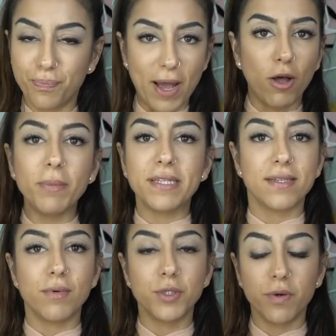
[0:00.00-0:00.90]
by all
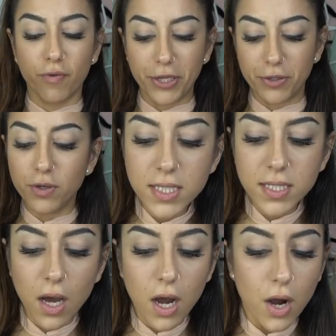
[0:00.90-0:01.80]
means, I will do it for you.
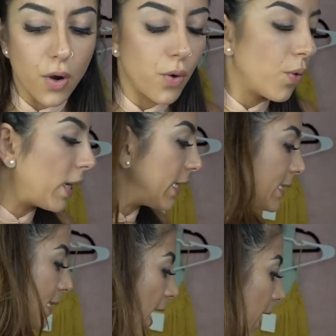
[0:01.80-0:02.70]
So,
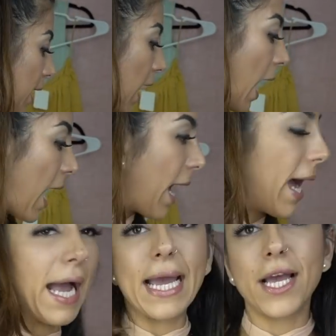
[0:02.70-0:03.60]
yeah,
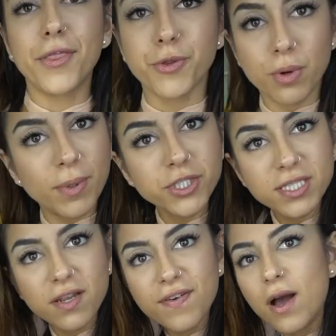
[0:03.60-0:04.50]
I threw a bunch of stuff